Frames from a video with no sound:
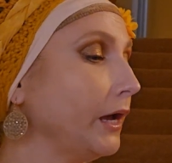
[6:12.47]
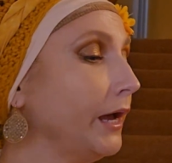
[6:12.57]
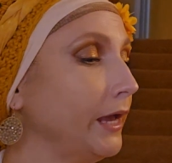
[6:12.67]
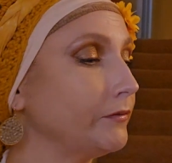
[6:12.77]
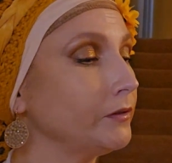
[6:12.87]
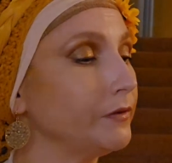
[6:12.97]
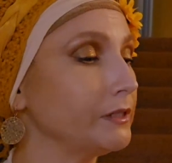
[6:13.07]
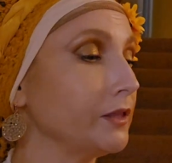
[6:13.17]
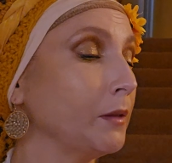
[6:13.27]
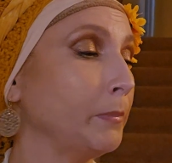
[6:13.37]
"I have to
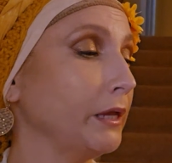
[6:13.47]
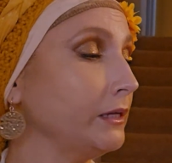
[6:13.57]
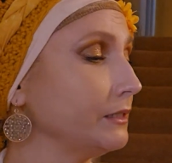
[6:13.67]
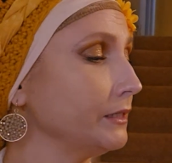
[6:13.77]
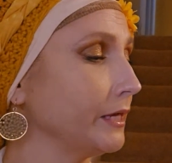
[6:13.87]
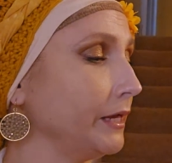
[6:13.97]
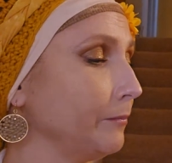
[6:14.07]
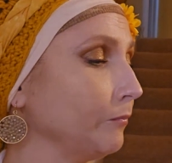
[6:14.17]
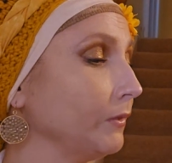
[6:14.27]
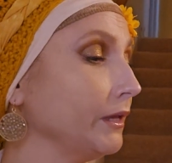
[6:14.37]
visit the pig today.